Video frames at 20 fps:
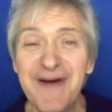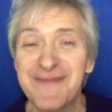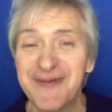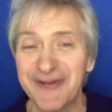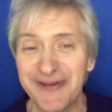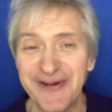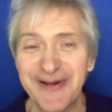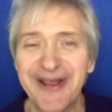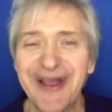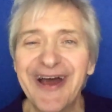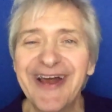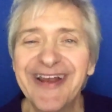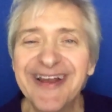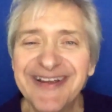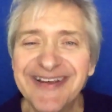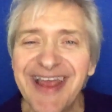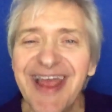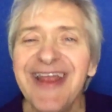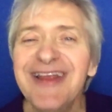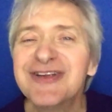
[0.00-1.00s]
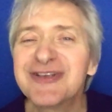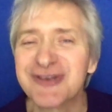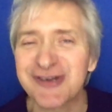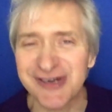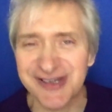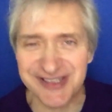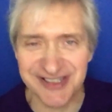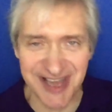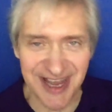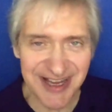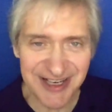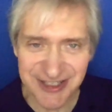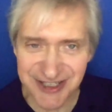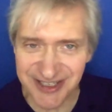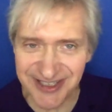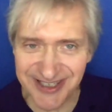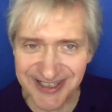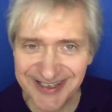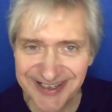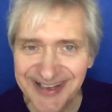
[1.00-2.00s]
It looked kind of dangerous,
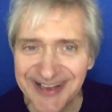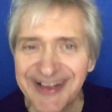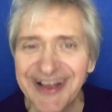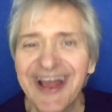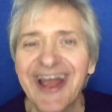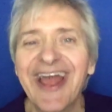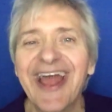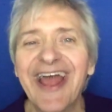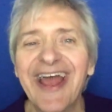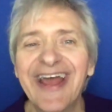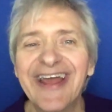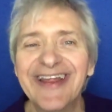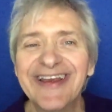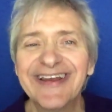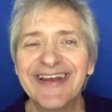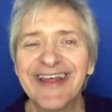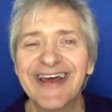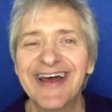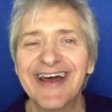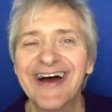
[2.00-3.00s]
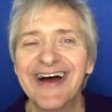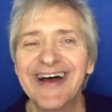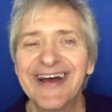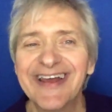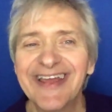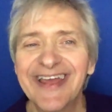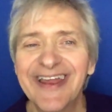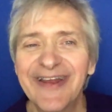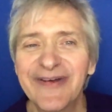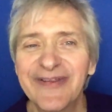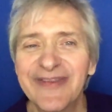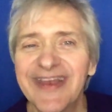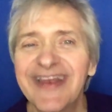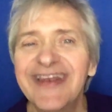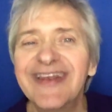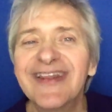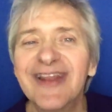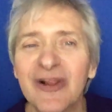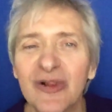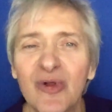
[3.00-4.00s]
actually. And uh, you know,
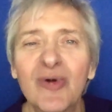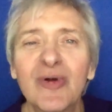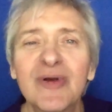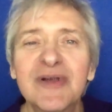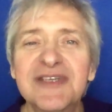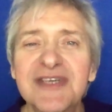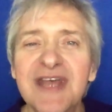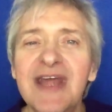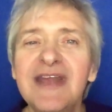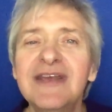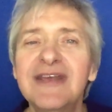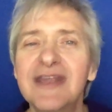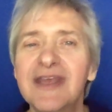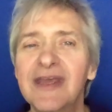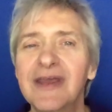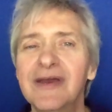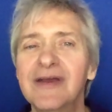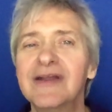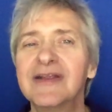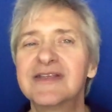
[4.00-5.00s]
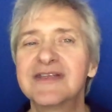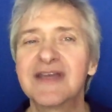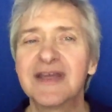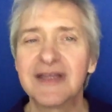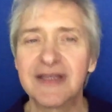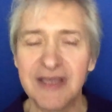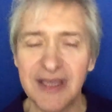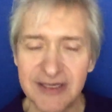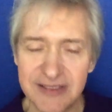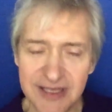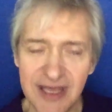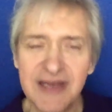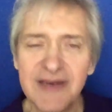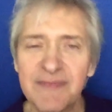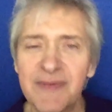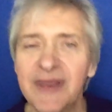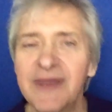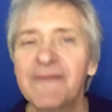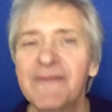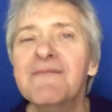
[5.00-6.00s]
then the Lord said to you, to He said to
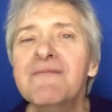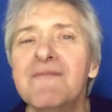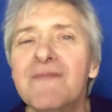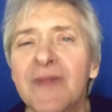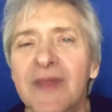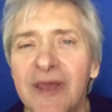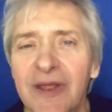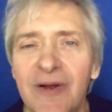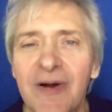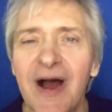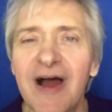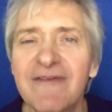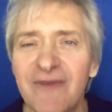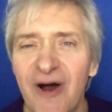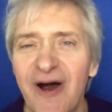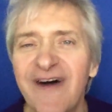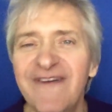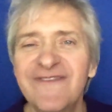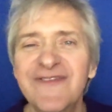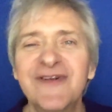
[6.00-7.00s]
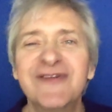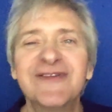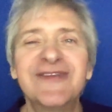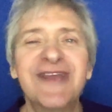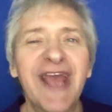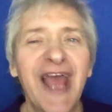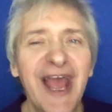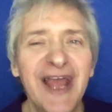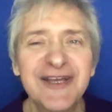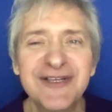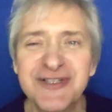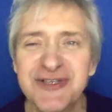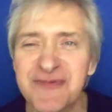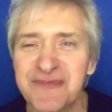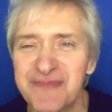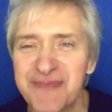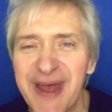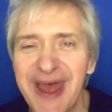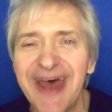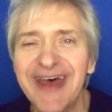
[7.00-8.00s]
me, you know, I've offered the
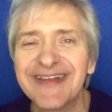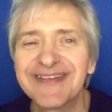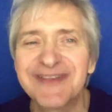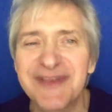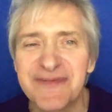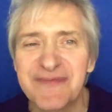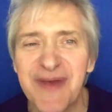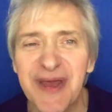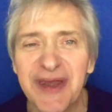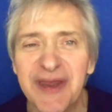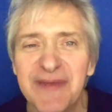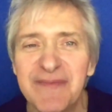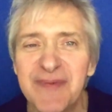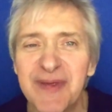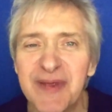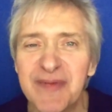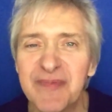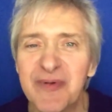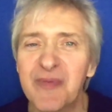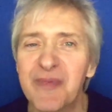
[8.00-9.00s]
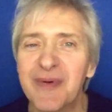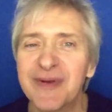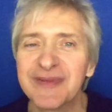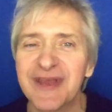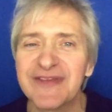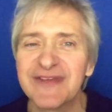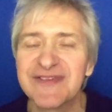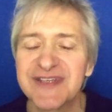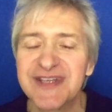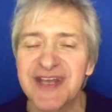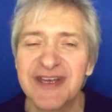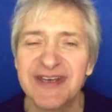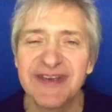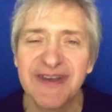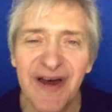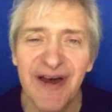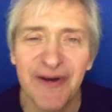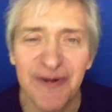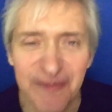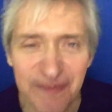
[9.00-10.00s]
ancient path to many people, but they've said
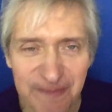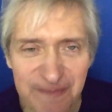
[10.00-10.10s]
no.